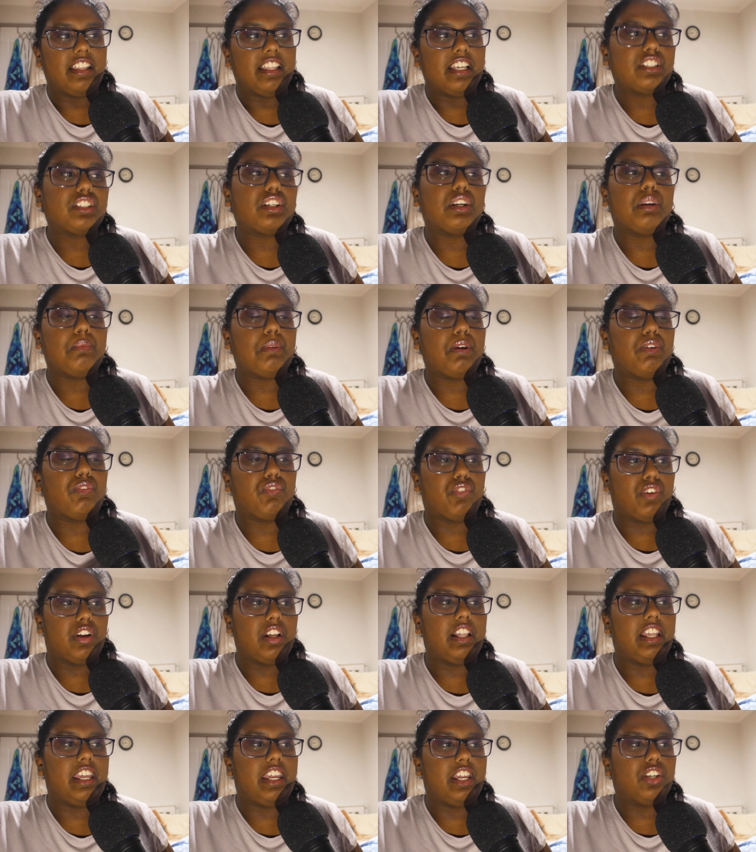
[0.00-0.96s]
That's going to be
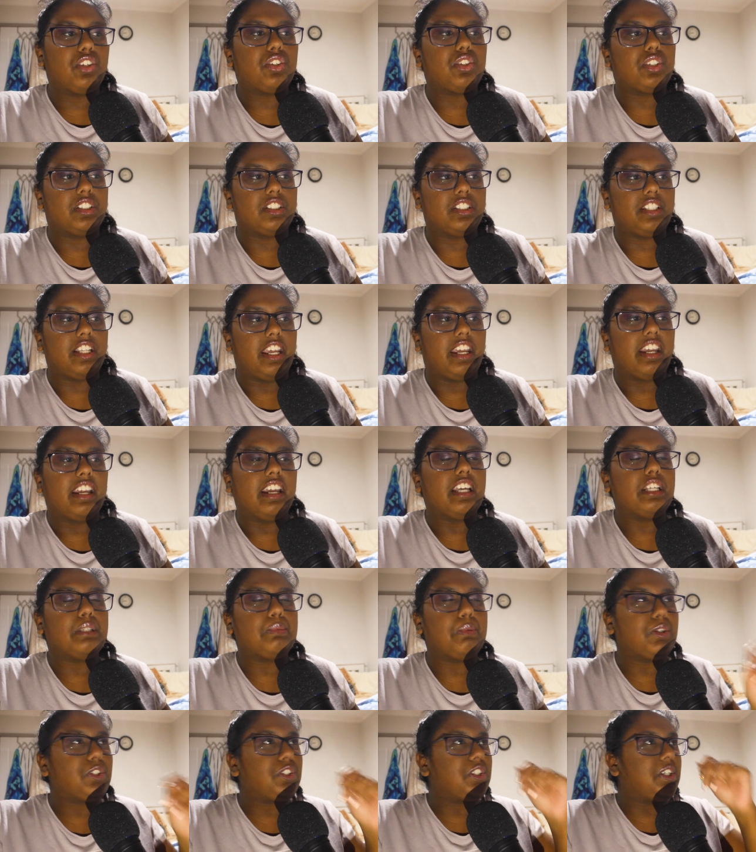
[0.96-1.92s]
really interesting,
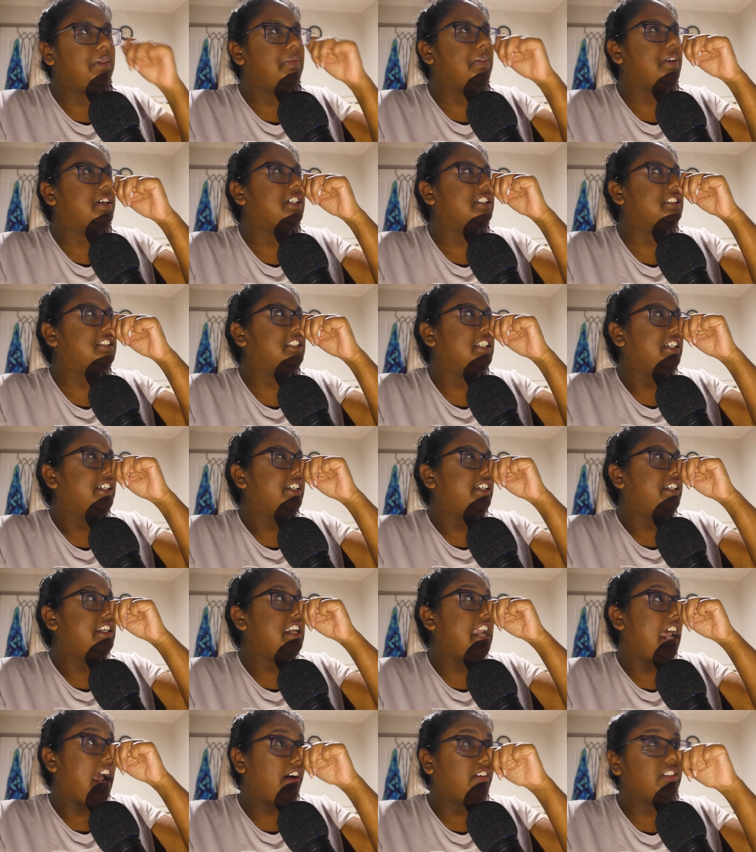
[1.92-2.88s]
especially because
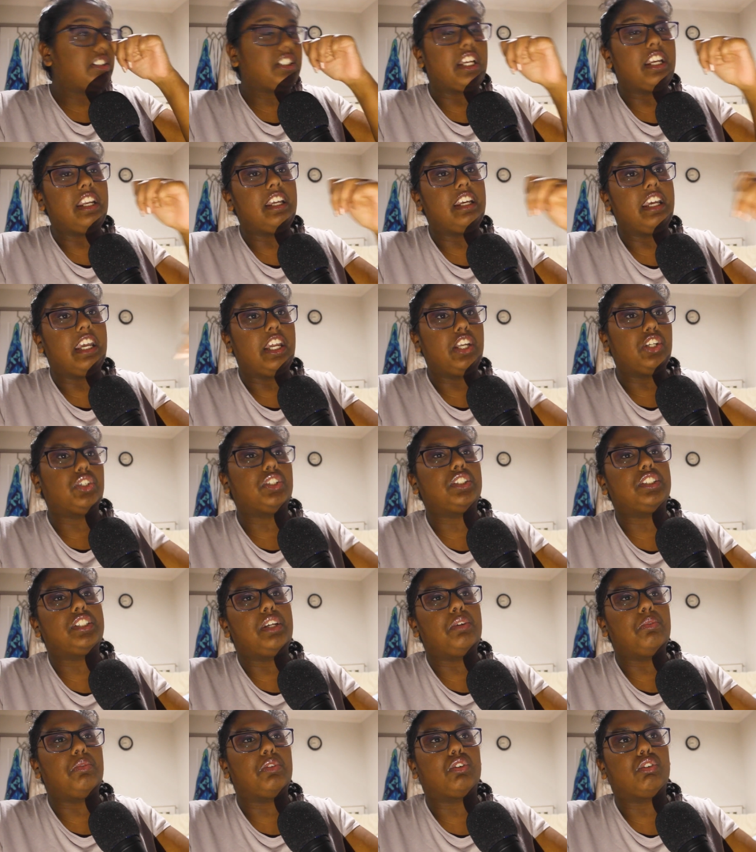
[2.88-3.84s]
now it's getting
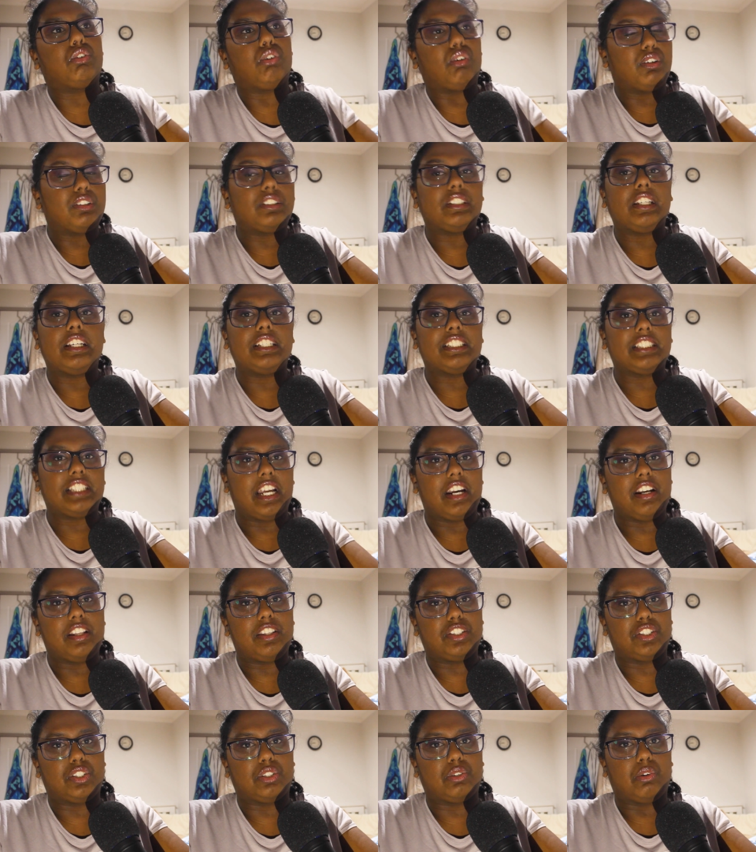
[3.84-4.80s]
interesting with Crosshair's side
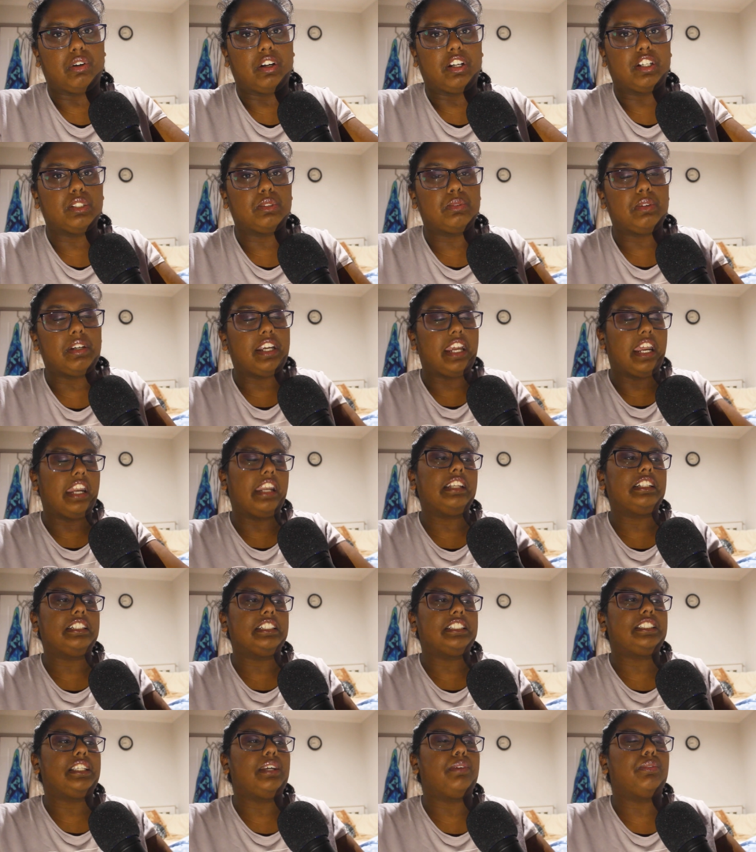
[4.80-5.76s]
of the story, because we're getting
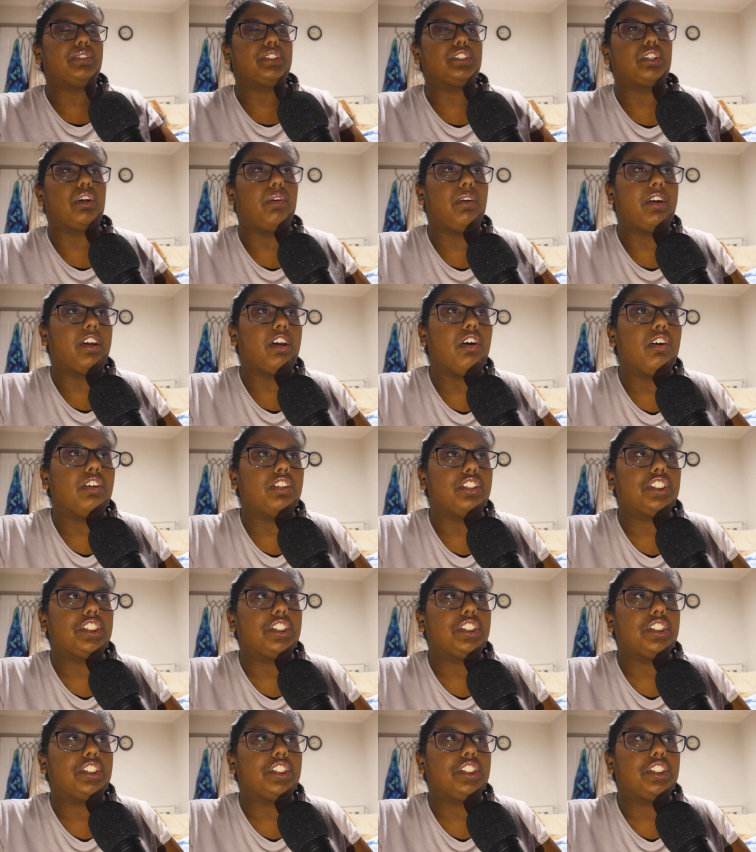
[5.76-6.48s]
to see what's going on.